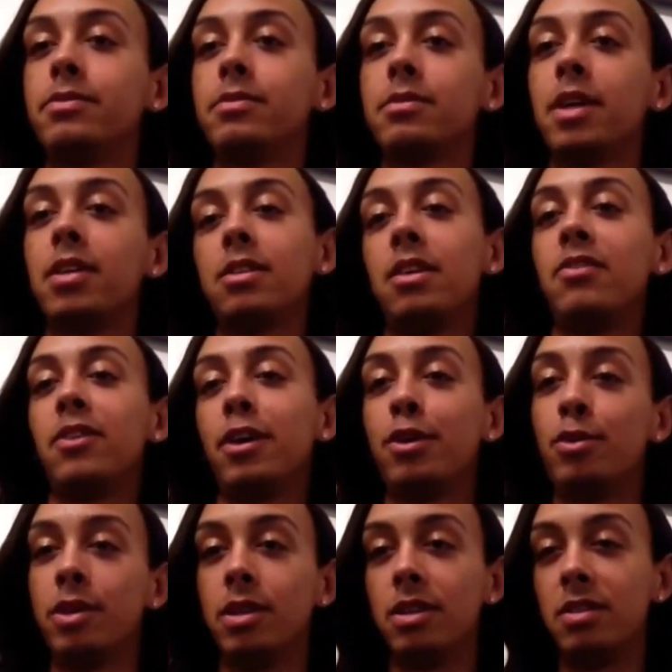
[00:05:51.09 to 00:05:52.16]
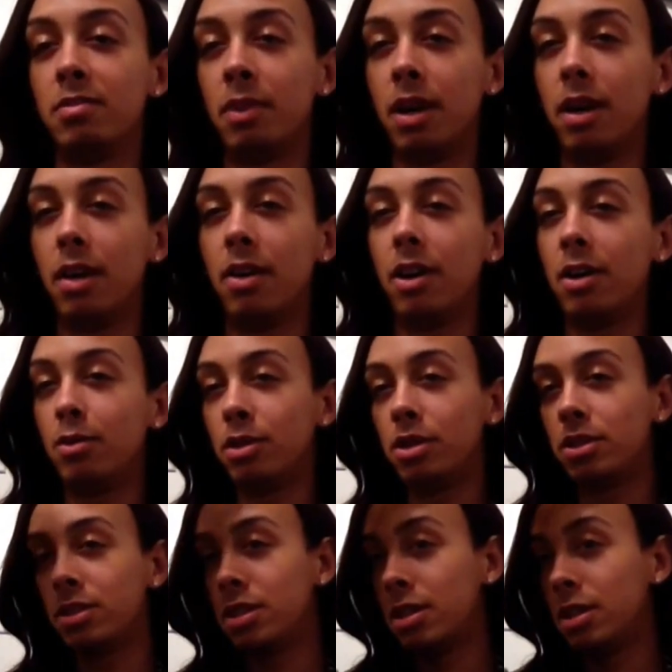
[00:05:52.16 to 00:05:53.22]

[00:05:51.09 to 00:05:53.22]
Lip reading: That's if I don't want to leave my hair out, which